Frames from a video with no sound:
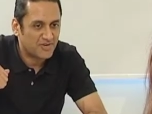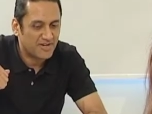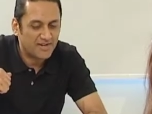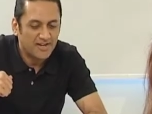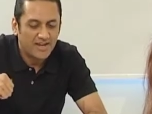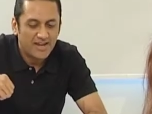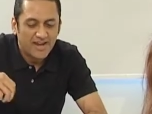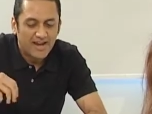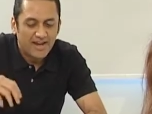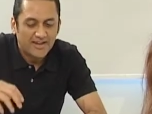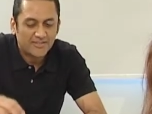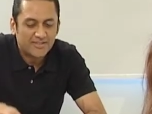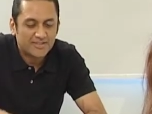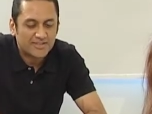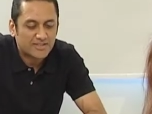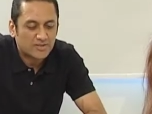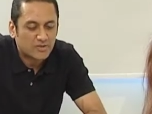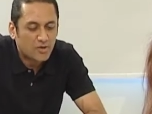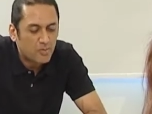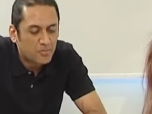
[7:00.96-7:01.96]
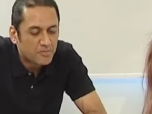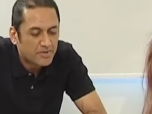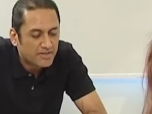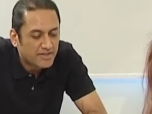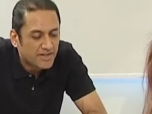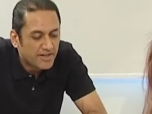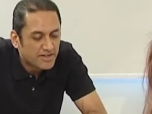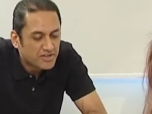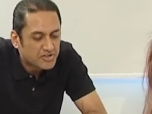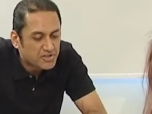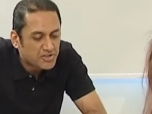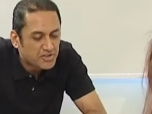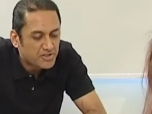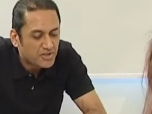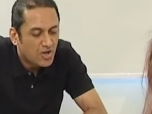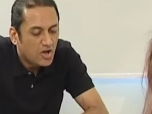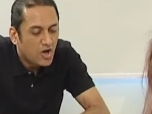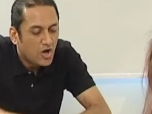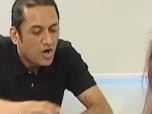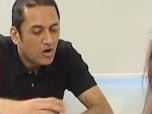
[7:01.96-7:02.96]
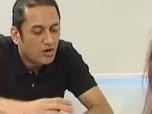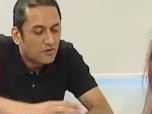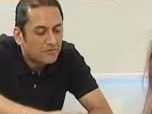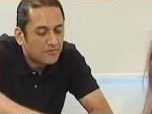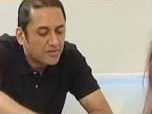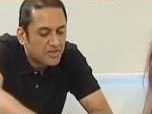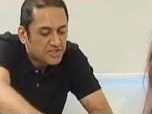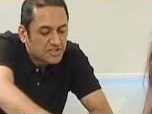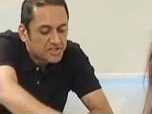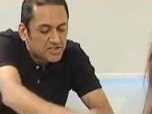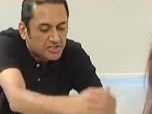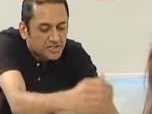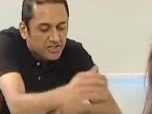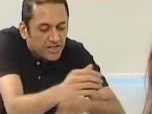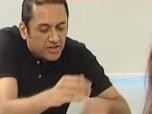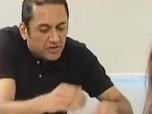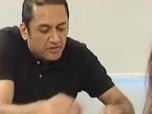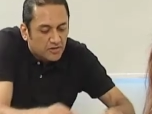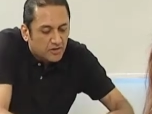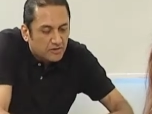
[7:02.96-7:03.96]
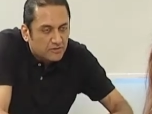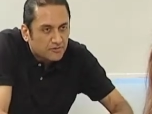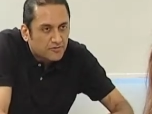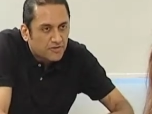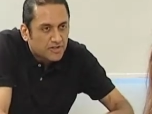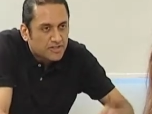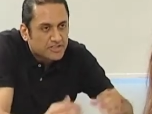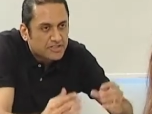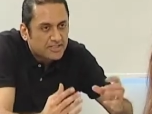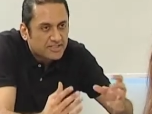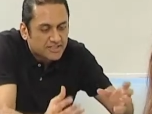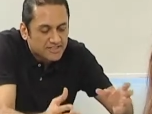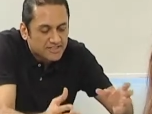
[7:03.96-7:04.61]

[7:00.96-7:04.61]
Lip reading: Right? And this is a combination of fiction and non-fiction. It